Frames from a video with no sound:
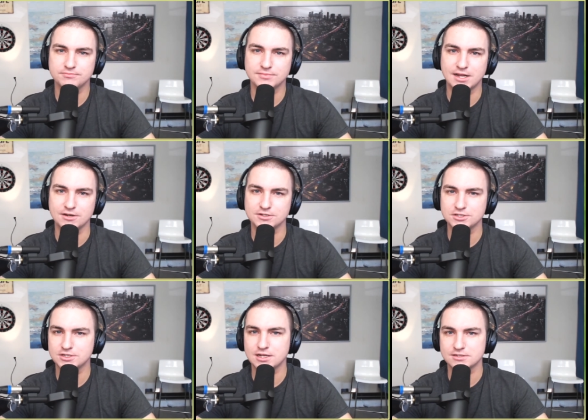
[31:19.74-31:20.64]
don't know, it's
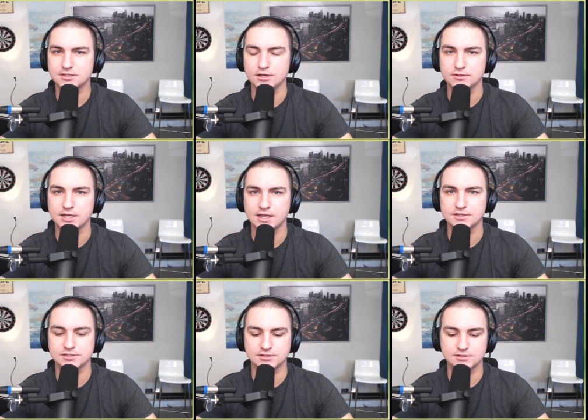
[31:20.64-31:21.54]
just kind of slow. Like
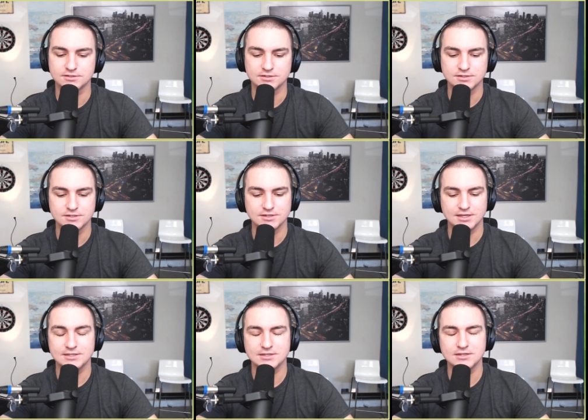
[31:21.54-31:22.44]

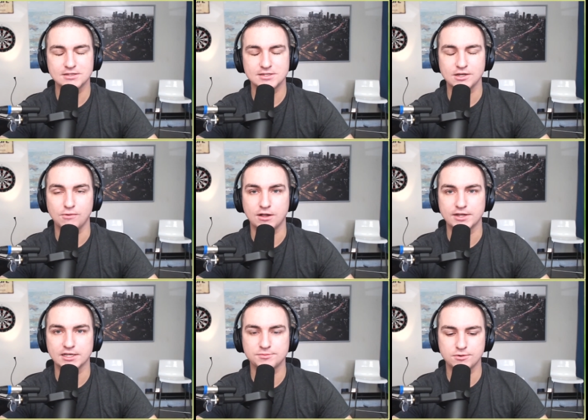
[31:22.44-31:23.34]
it does take a while to
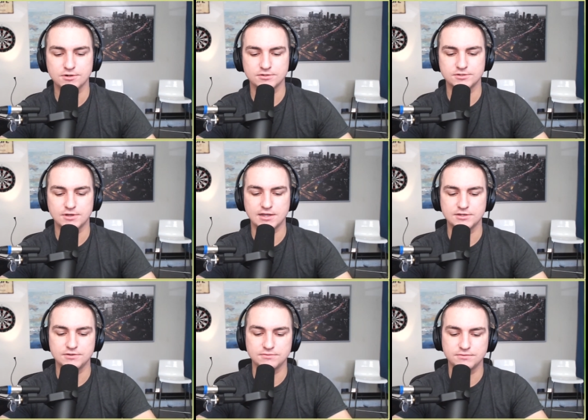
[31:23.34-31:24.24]
export. So I
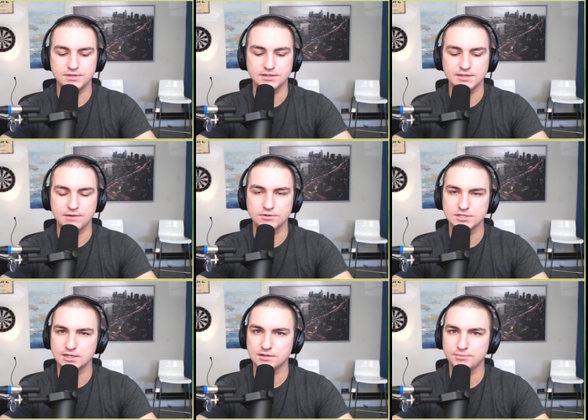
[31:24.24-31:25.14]
do think that once
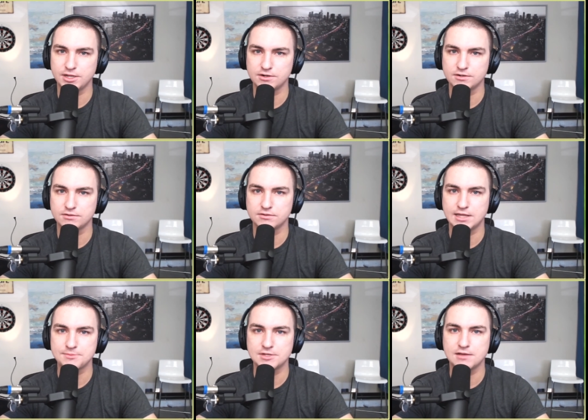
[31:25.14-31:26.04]
I get a better
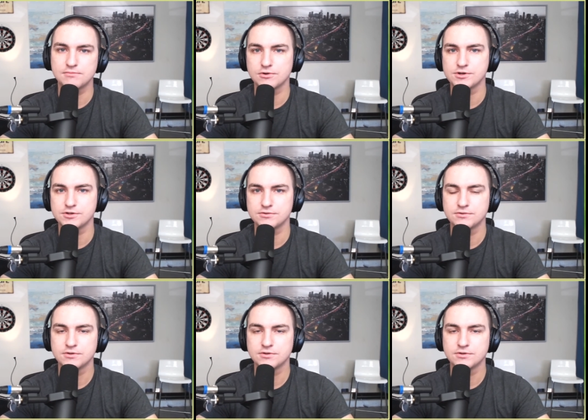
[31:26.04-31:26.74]
laptop, more new,